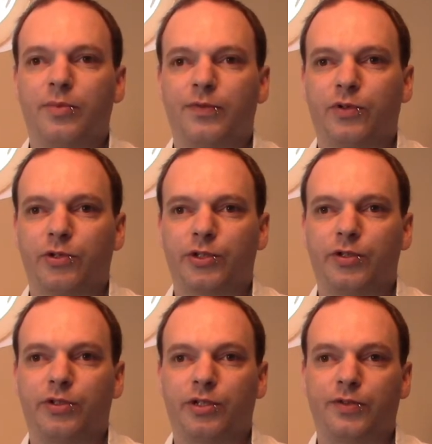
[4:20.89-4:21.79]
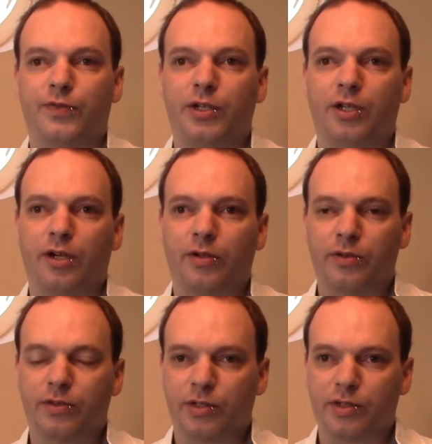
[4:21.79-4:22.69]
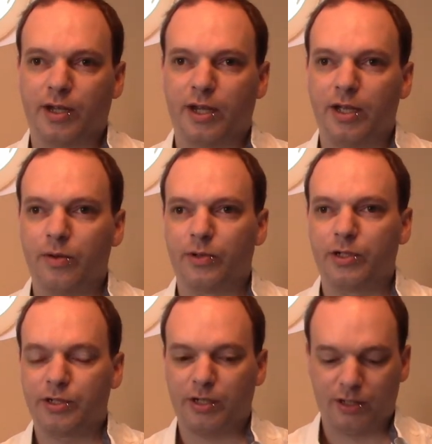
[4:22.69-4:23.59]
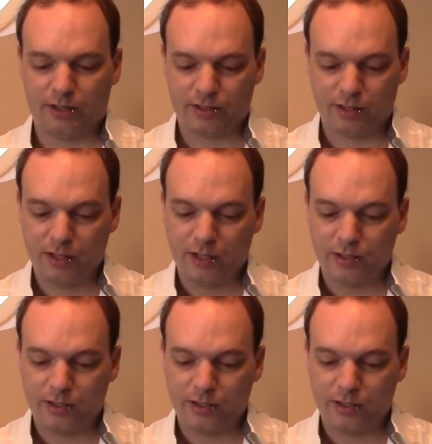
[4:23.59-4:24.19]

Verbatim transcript: before shooting this video today which is